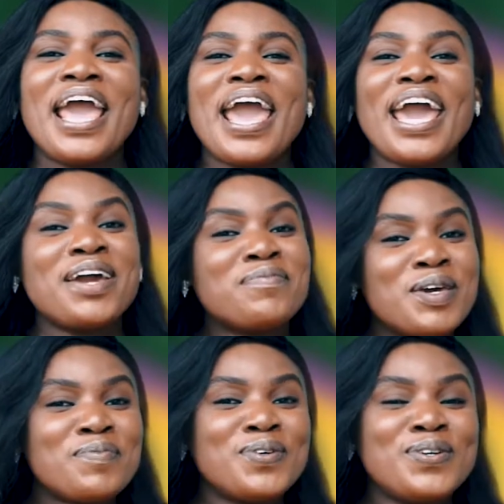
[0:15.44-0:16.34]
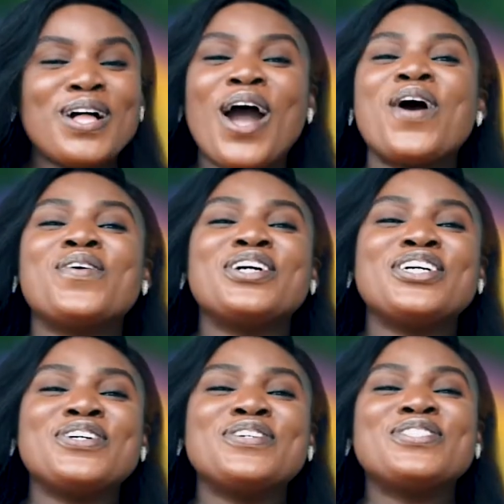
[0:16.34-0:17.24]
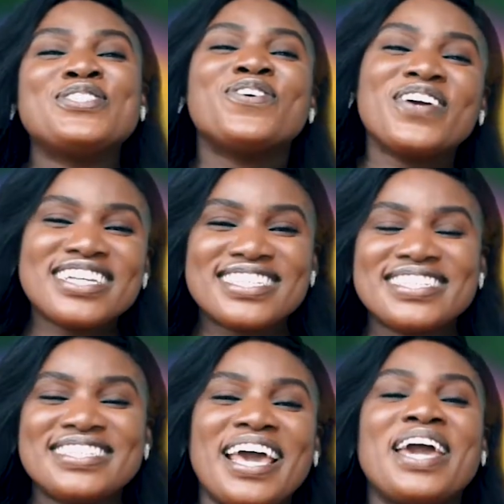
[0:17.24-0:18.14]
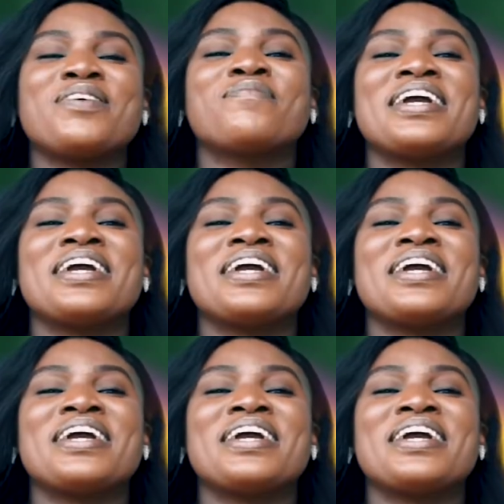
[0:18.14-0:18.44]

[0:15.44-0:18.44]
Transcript: Hey people, how are you doing today?